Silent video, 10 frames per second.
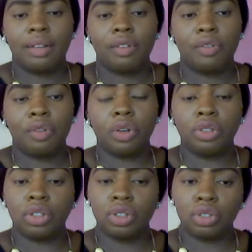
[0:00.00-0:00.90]
for
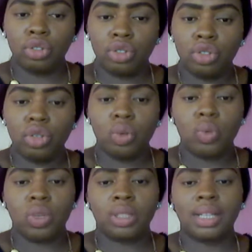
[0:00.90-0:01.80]
the junior
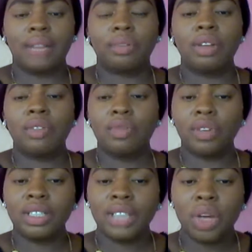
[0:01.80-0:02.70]
ones and for even
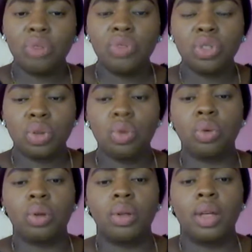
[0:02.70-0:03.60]
for the secondary
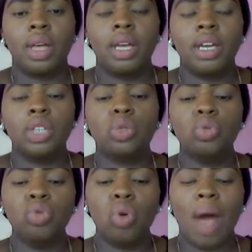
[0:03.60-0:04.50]
school. They should
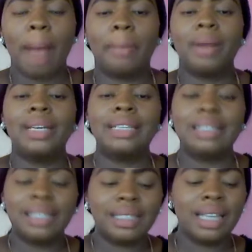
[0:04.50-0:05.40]
know about the
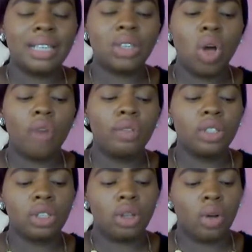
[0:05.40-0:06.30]
existence of
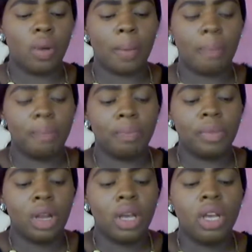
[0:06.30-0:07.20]
this law.
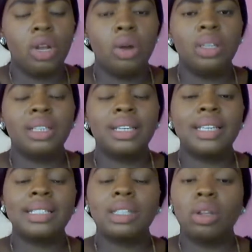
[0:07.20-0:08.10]

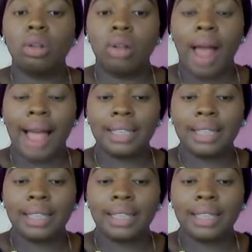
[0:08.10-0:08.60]
This act